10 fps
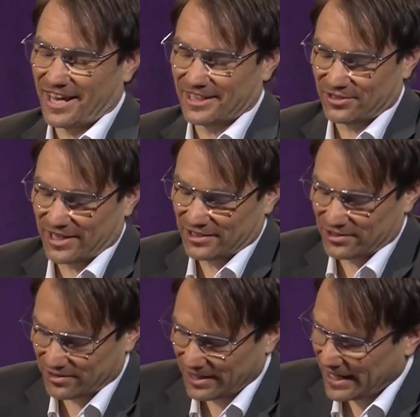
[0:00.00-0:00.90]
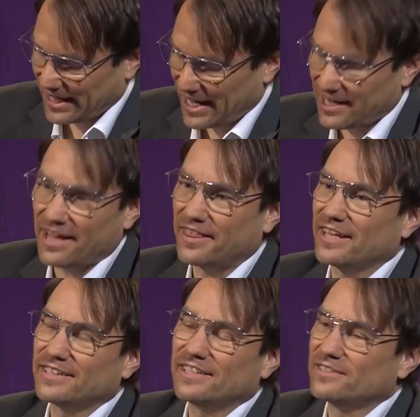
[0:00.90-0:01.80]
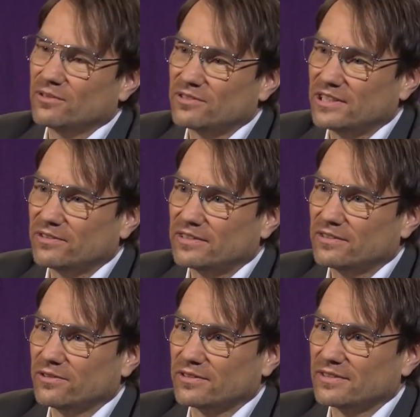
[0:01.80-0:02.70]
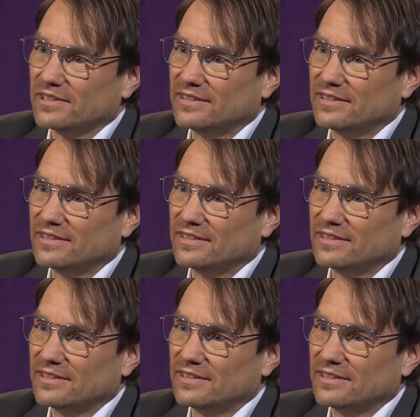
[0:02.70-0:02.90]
I try to. I think there is no secret sauce.